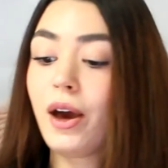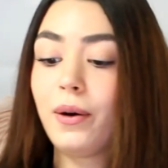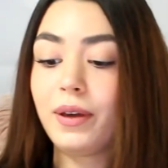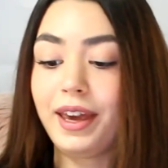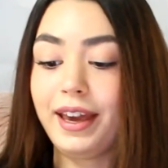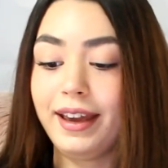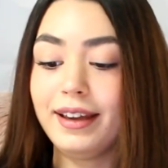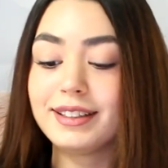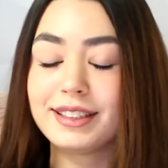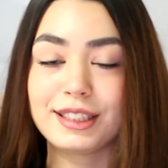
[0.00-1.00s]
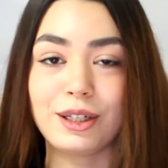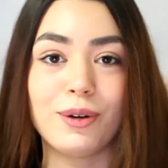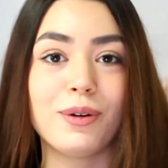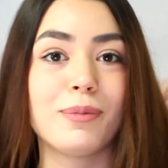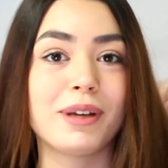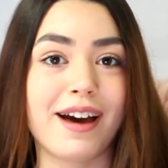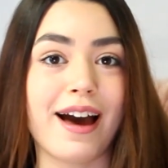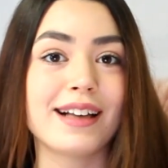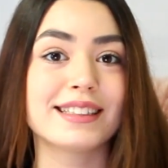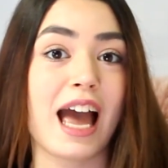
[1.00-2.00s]
Okay, so
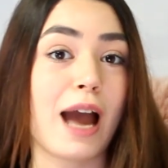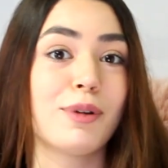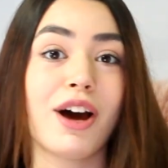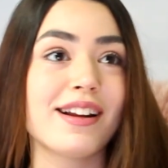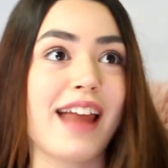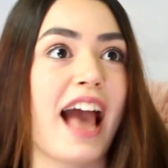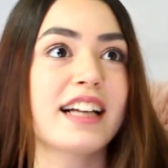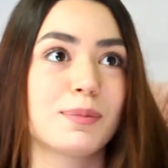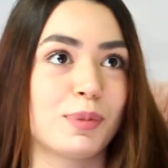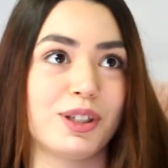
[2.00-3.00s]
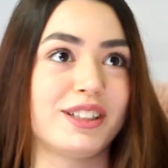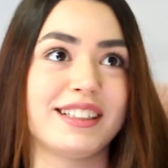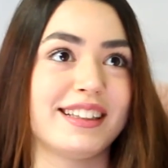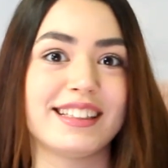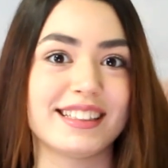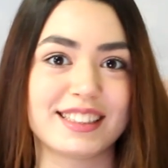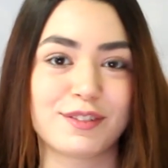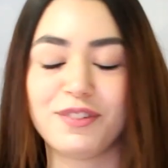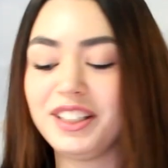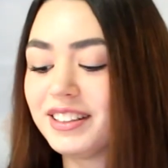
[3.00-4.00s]
because I'm not an expert in
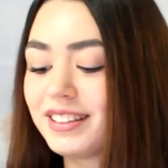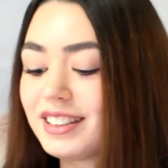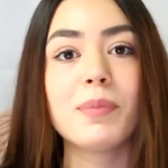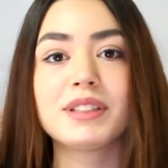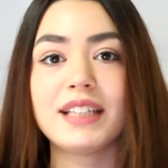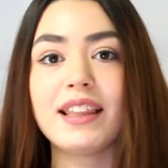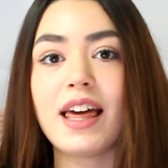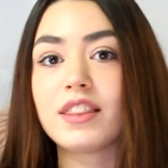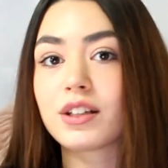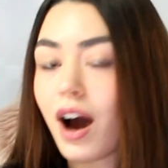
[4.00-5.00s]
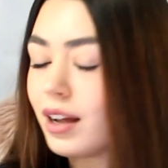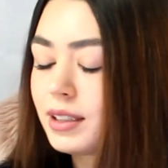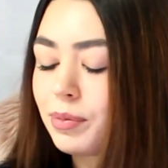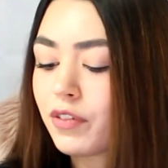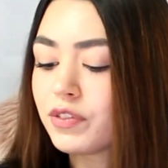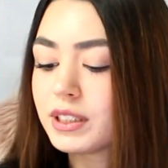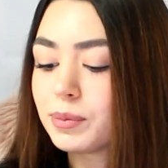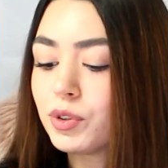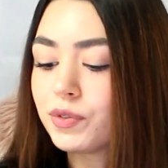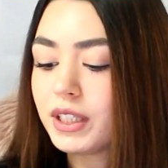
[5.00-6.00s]
this field, people say that the concept of this
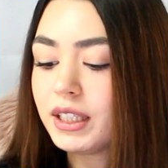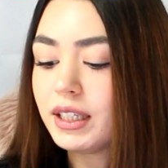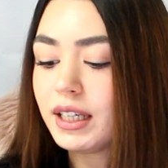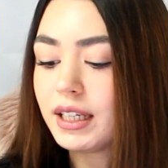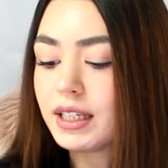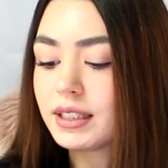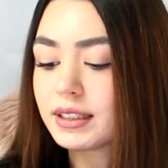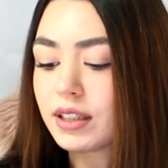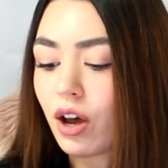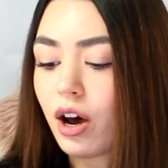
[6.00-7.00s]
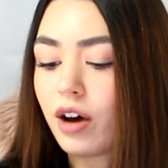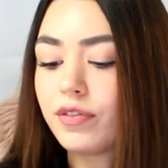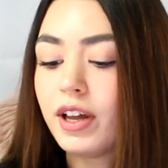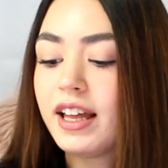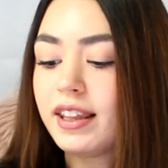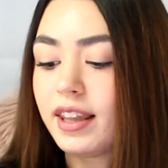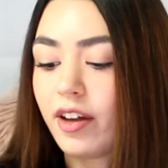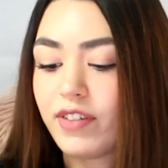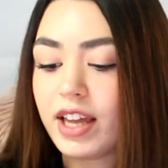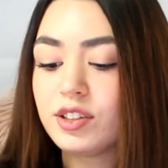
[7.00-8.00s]
movie is of
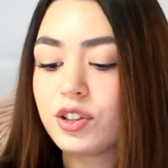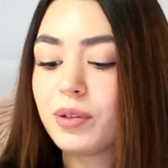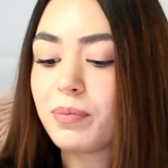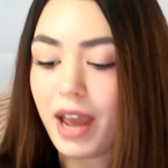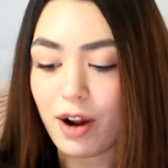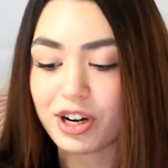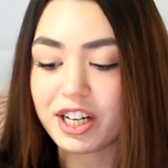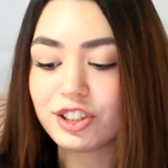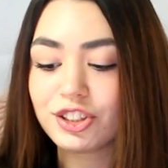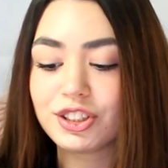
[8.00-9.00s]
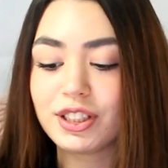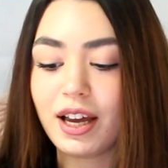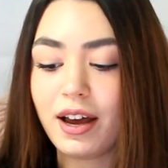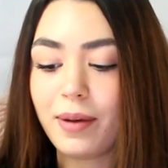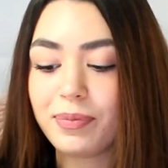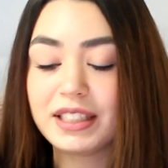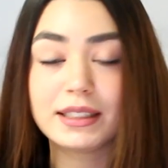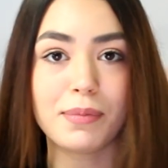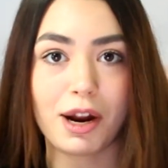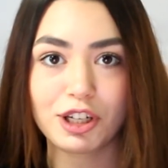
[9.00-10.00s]
lavender marriage.
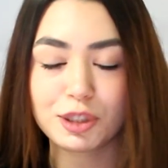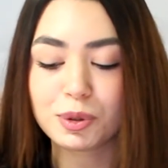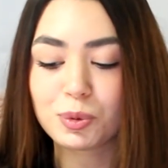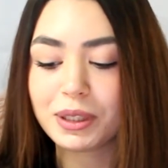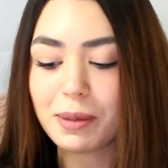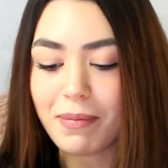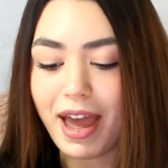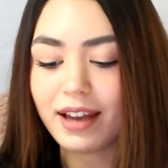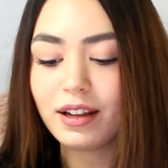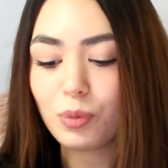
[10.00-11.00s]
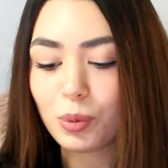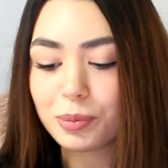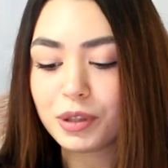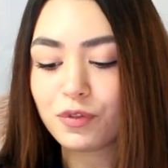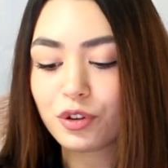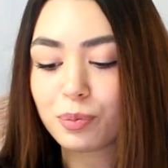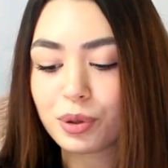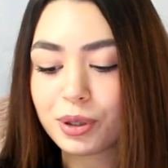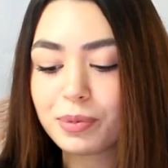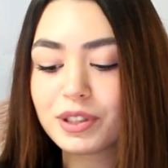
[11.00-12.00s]
It's a marriage between a man and a woman for the
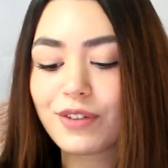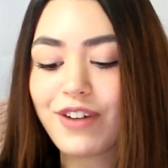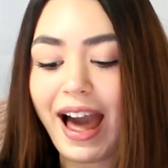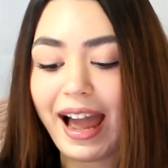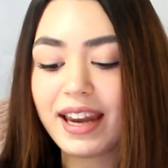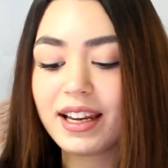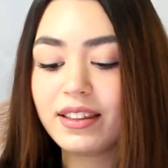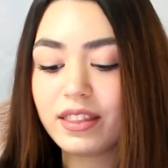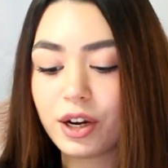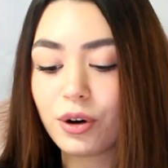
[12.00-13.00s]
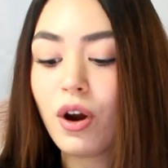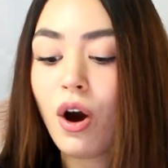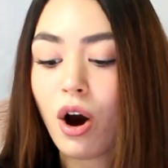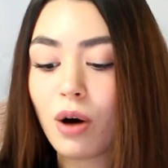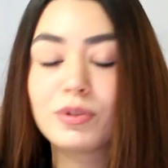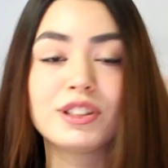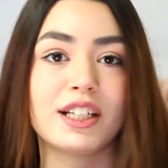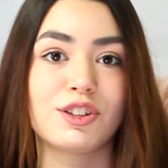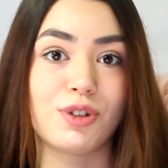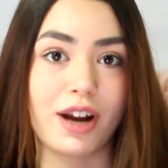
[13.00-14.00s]
purpose of hiding their
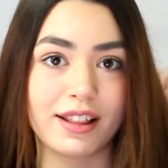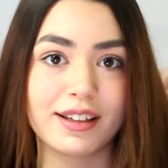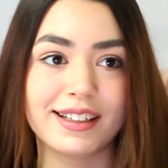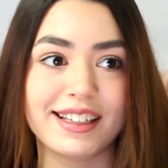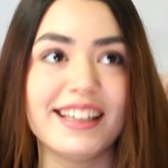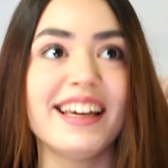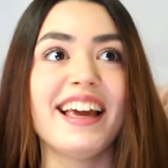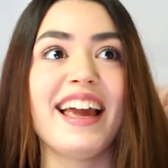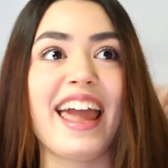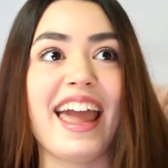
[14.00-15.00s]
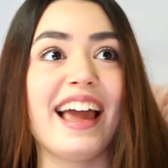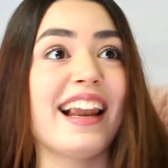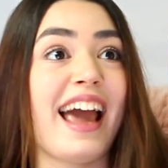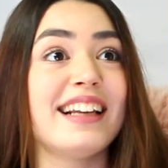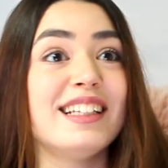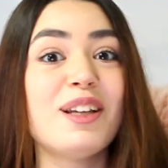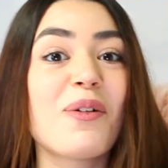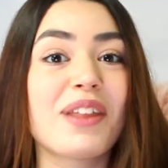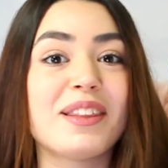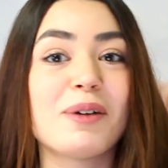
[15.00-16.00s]
homosexuality. And I didn't
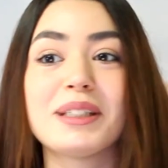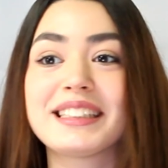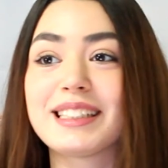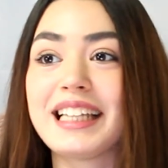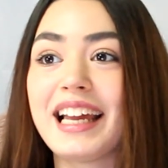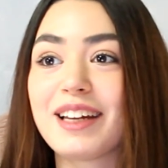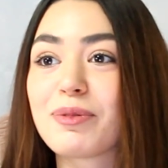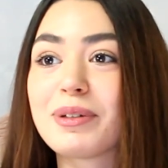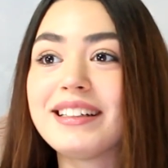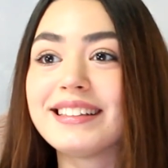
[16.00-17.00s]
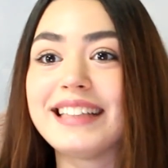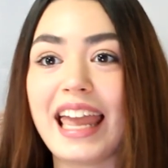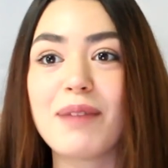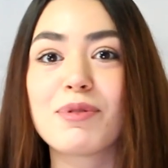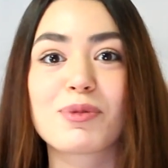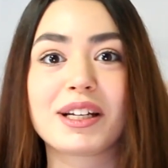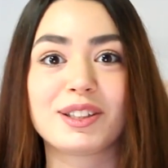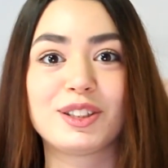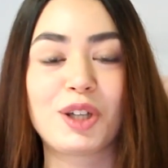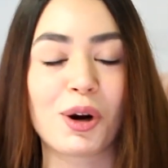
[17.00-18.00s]
know that there was like a real name, a
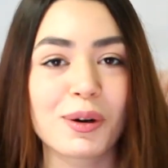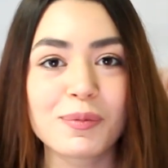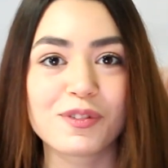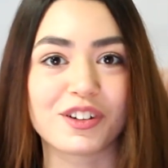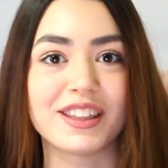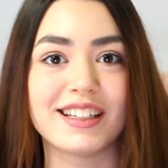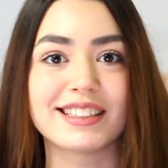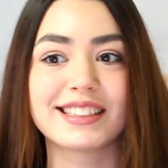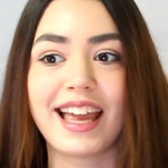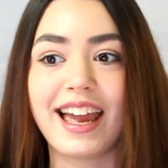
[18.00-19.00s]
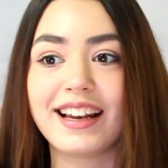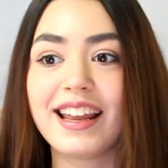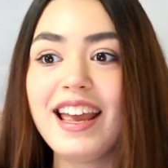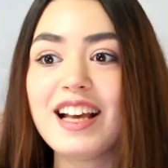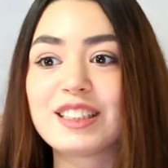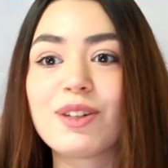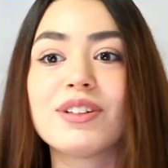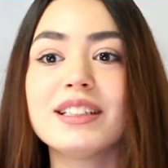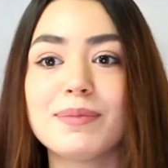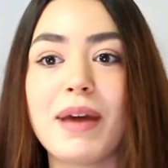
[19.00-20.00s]
real term for this. And so
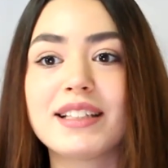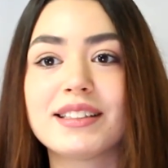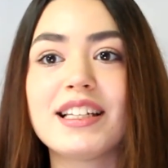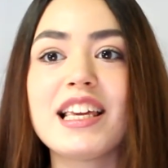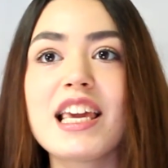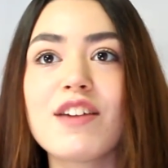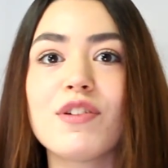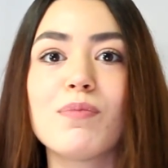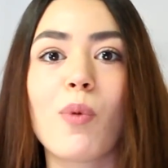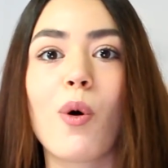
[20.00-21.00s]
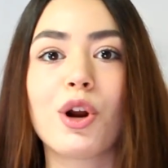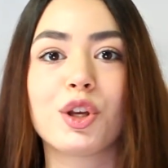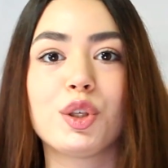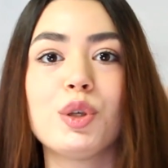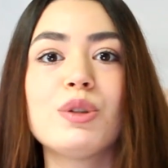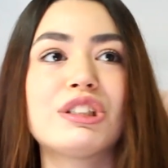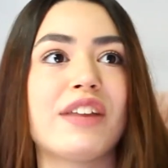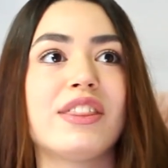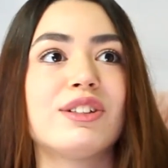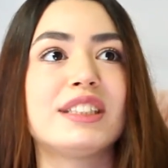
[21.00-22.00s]
this makes it even more huge
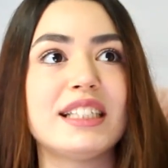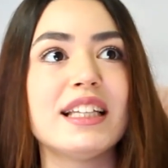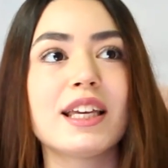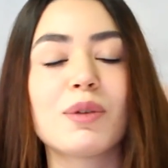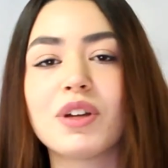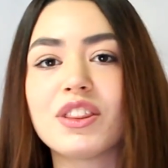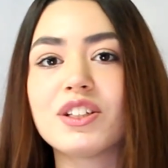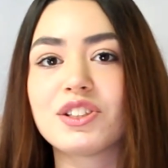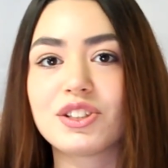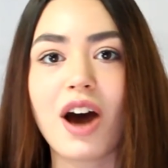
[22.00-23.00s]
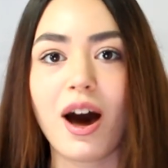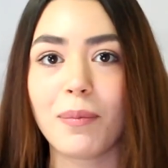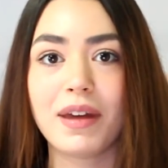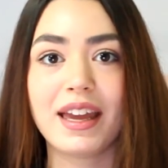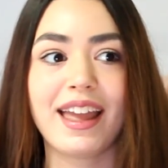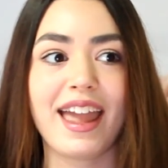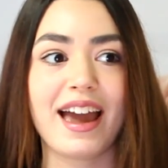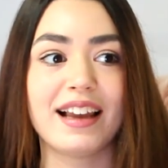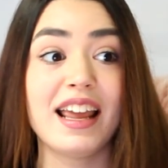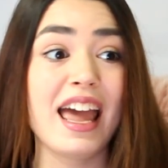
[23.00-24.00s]
that they're dealing with this topic.
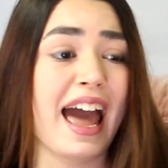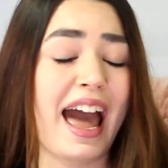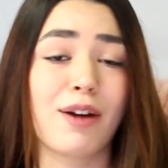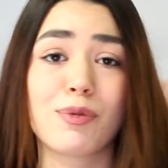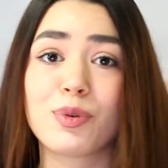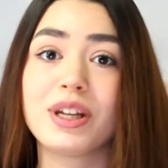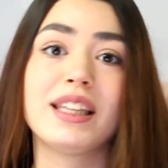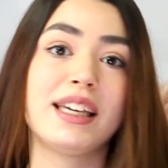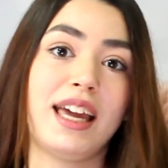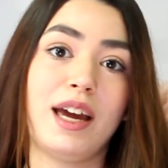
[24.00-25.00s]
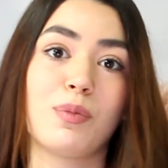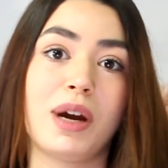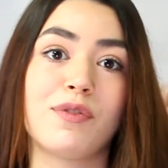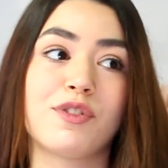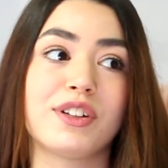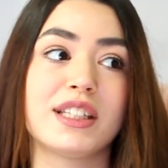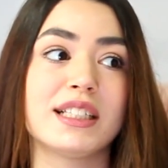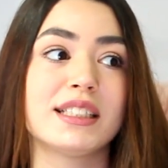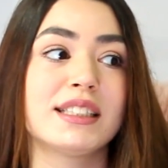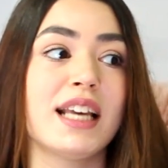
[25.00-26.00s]
And I really can't wait for
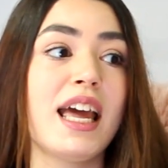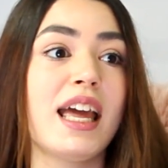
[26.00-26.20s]
this.